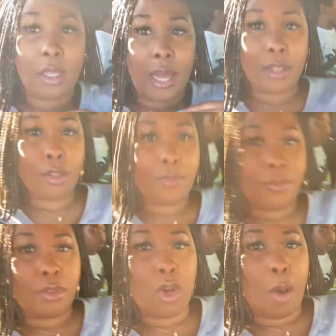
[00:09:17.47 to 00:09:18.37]
like
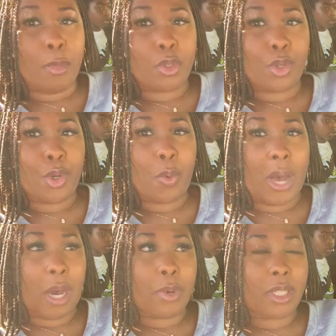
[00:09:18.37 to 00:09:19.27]
almost two
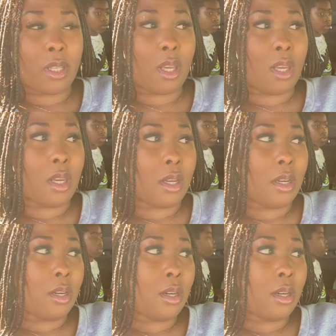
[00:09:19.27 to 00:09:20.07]
hours to get here